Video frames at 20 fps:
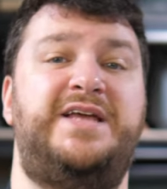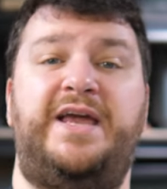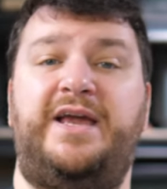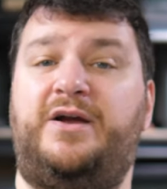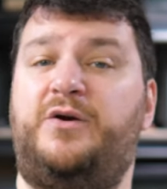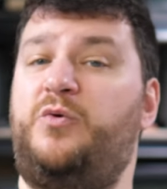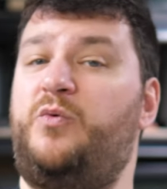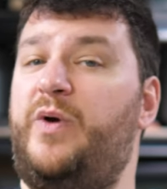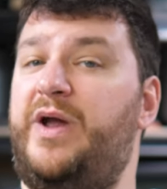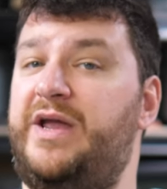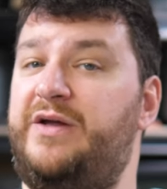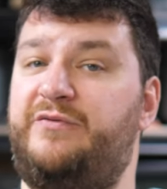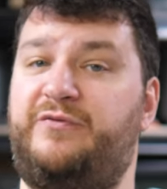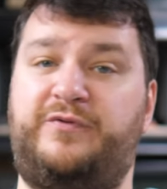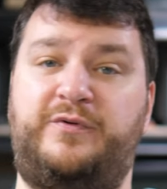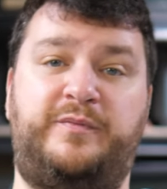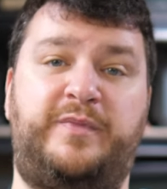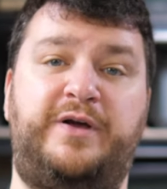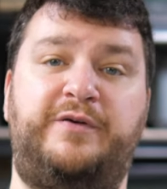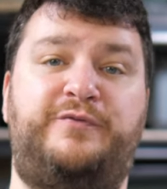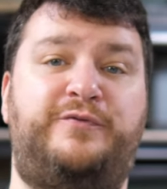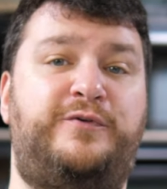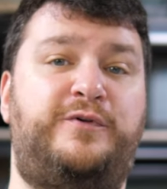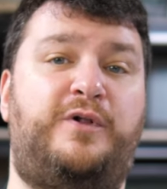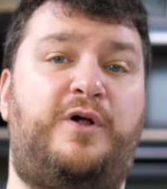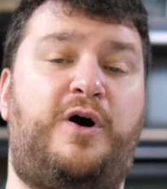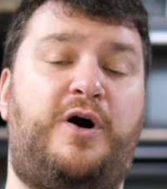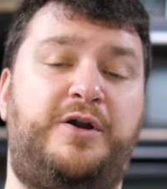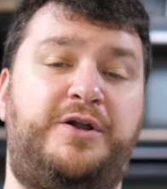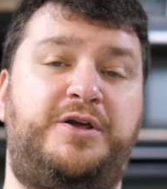take away from my
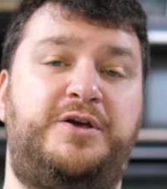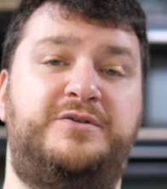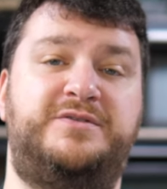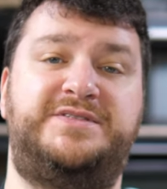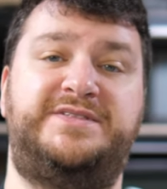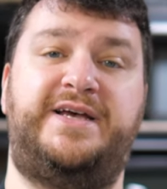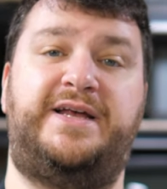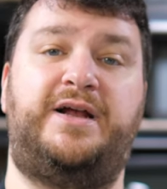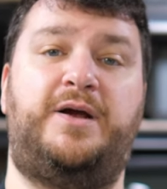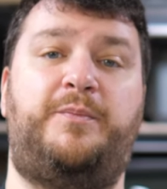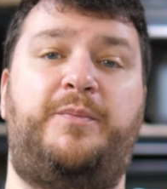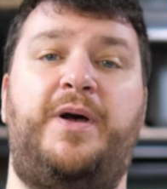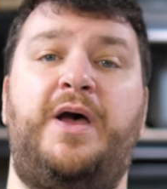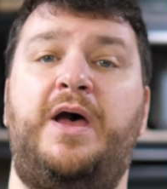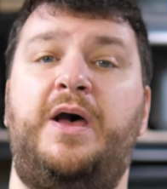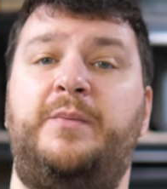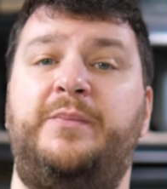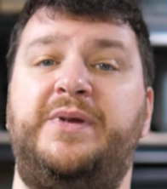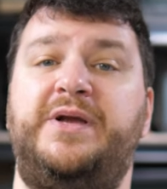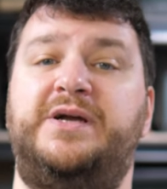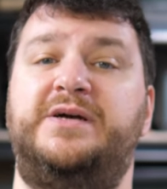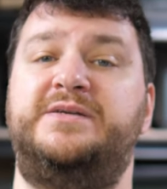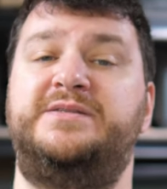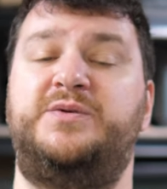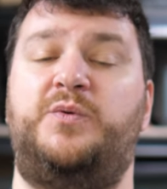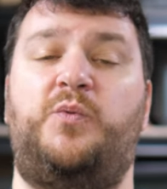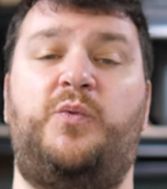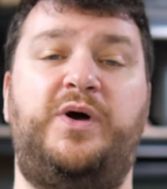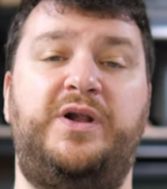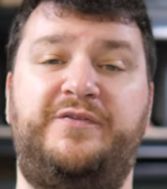full audio setup,
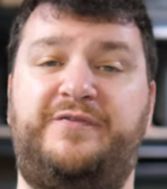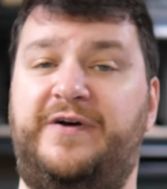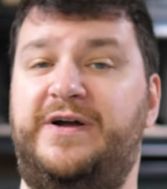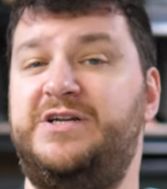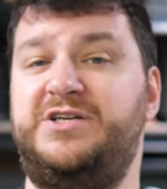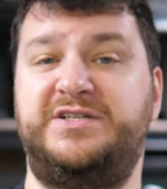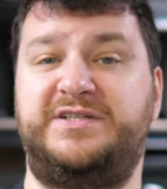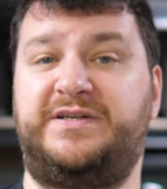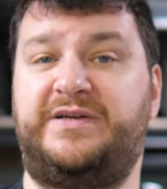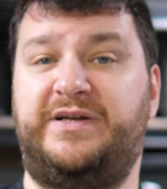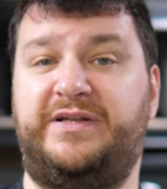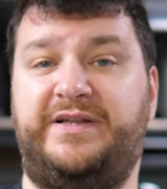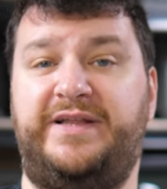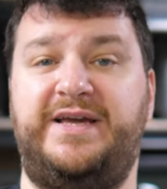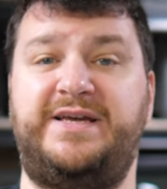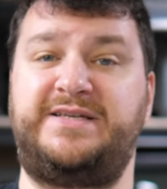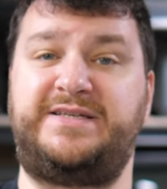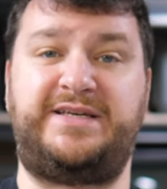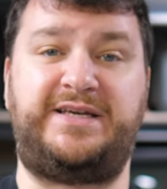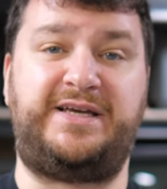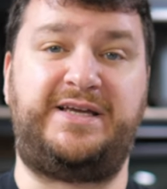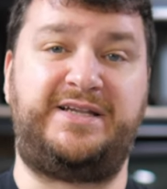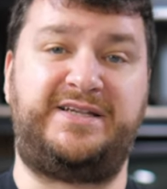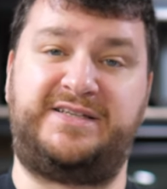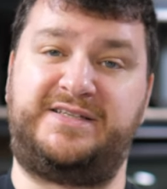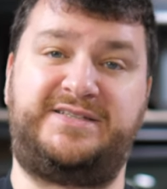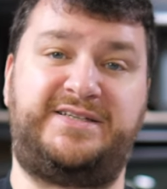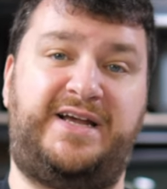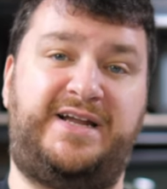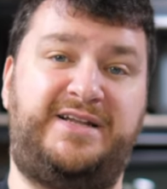because what if I just got lazy,
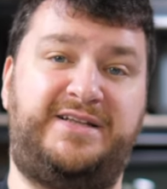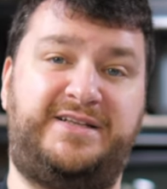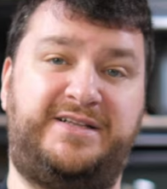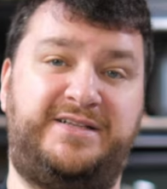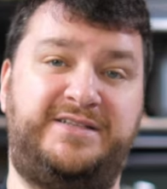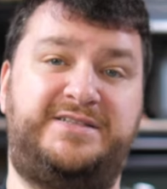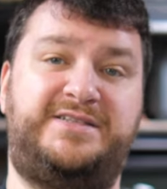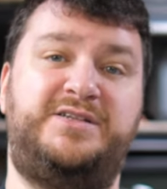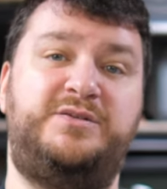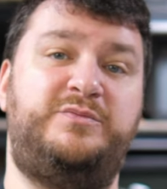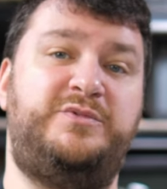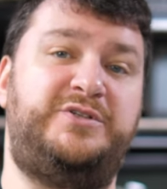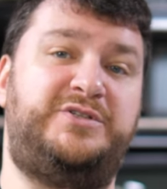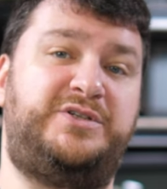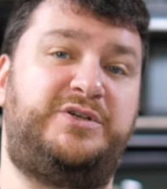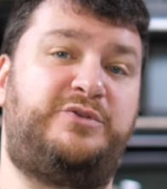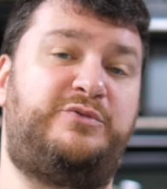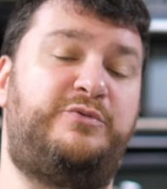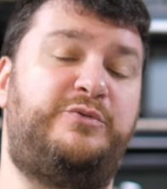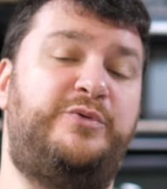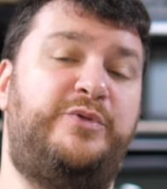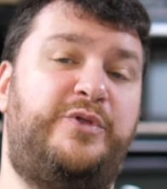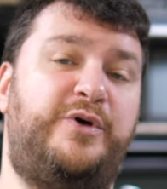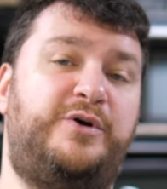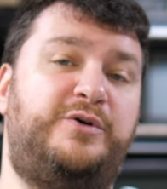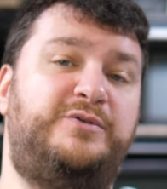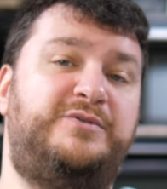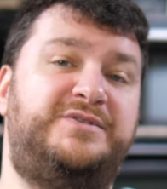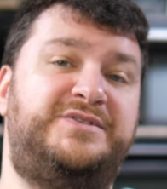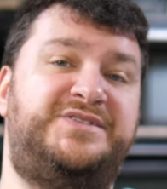decided to listen to music through
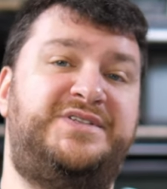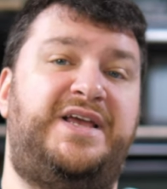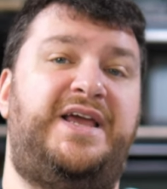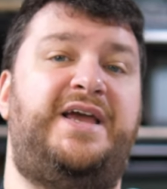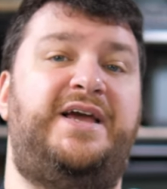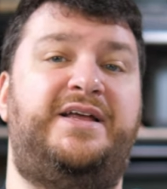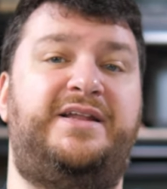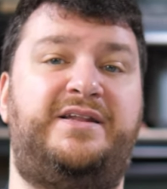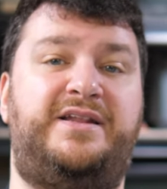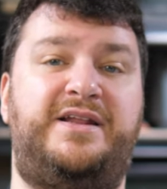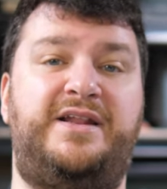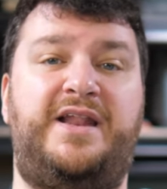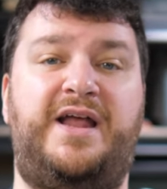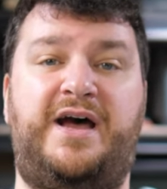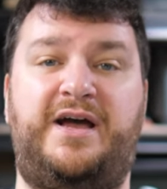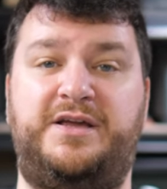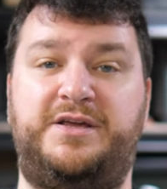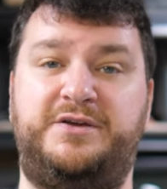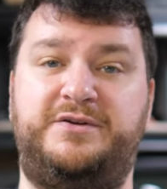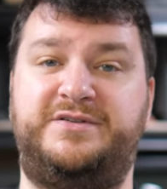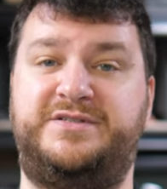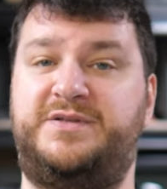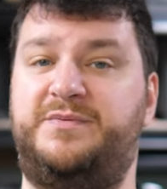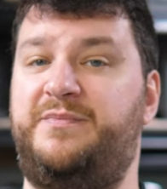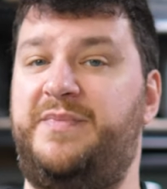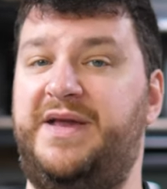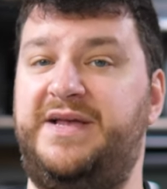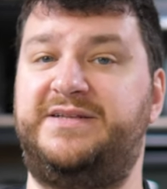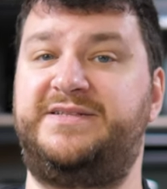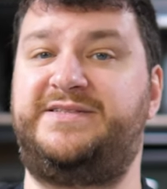those, and not use the
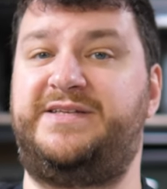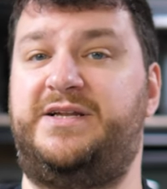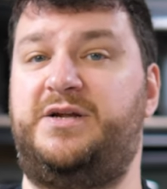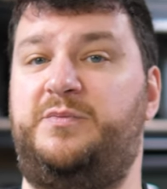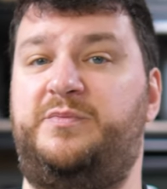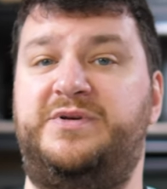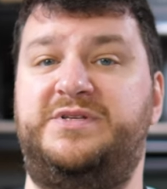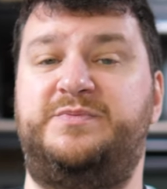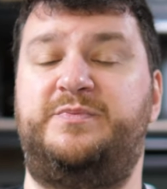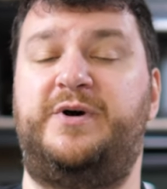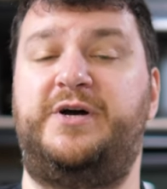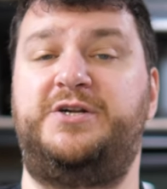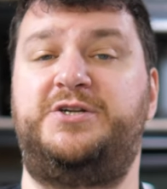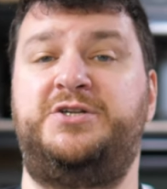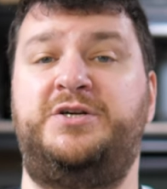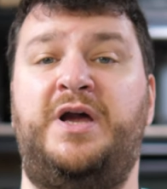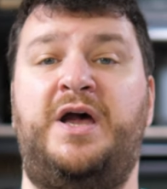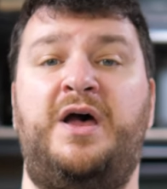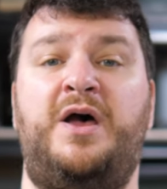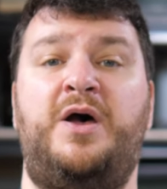main setup as much?